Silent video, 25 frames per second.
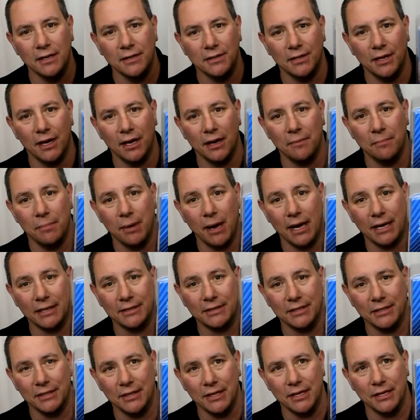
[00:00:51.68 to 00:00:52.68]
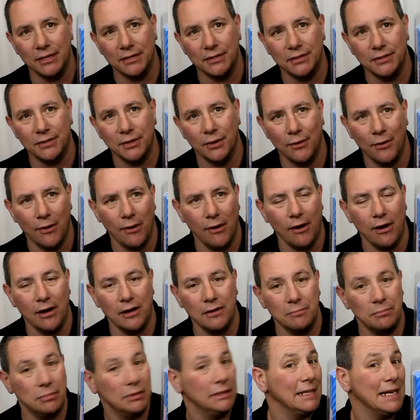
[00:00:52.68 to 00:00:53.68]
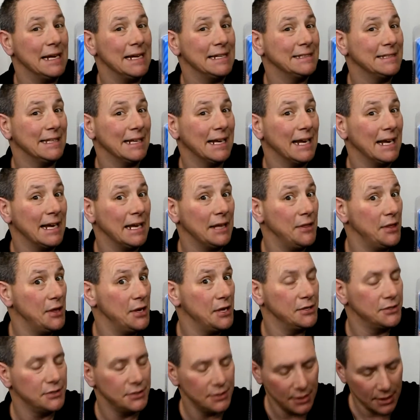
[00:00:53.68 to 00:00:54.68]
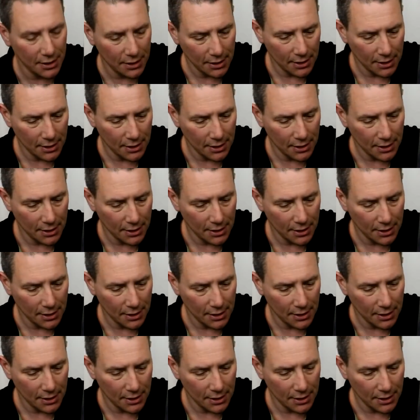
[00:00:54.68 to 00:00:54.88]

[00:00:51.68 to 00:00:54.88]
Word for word: to unboxing this or unplasticing this.